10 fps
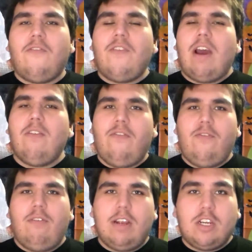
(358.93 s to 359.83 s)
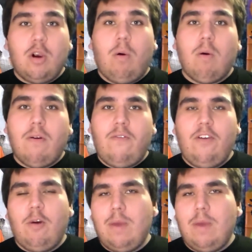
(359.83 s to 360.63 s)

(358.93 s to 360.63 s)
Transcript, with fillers: found footage horror film.